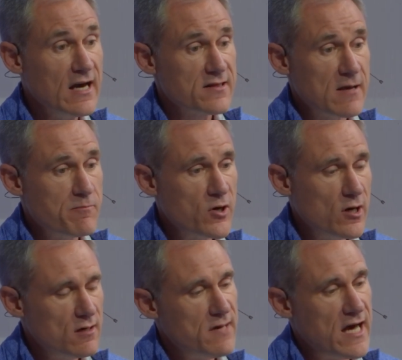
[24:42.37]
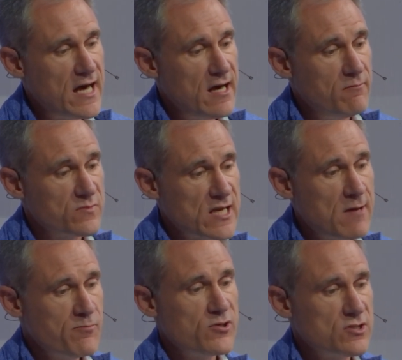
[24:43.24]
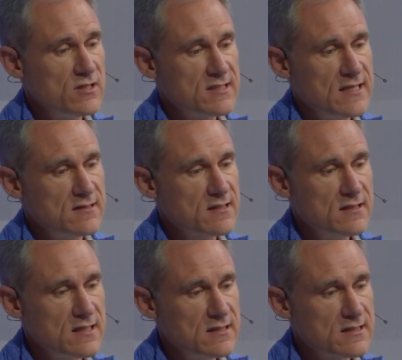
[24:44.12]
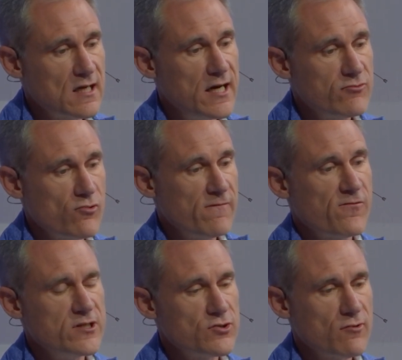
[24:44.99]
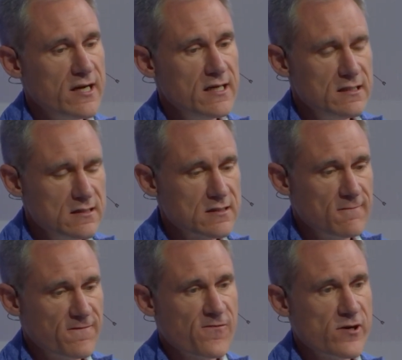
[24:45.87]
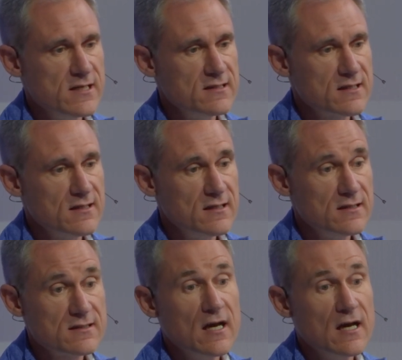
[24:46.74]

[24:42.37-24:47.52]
They put temperature sensors inside refrigerators and freezers,